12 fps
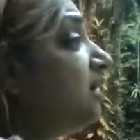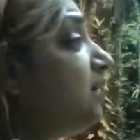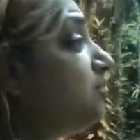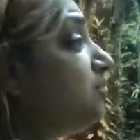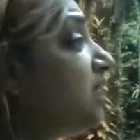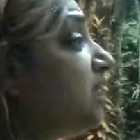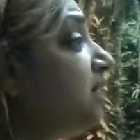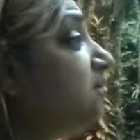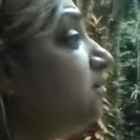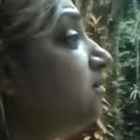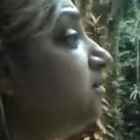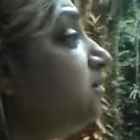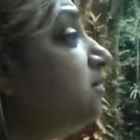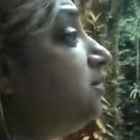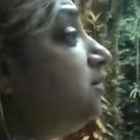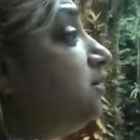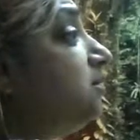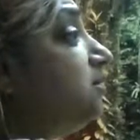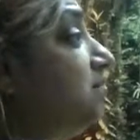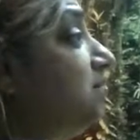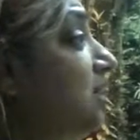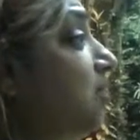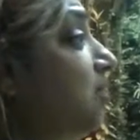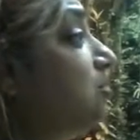outside. You
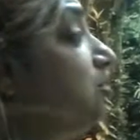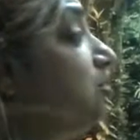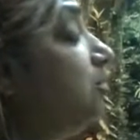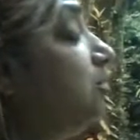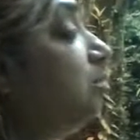know, so